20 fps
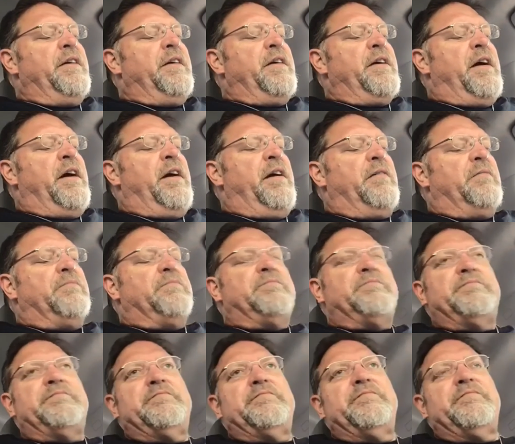
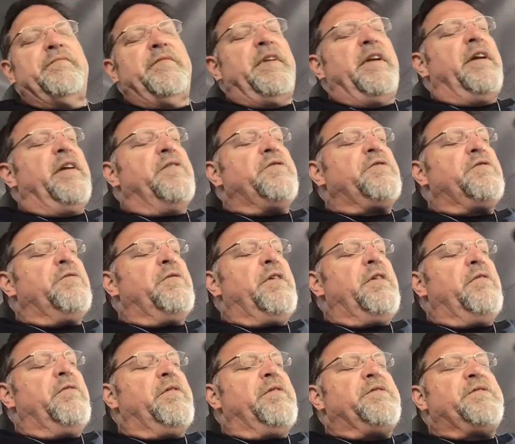The issue
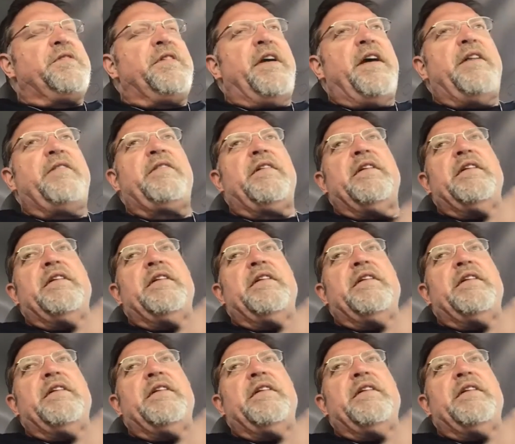here is that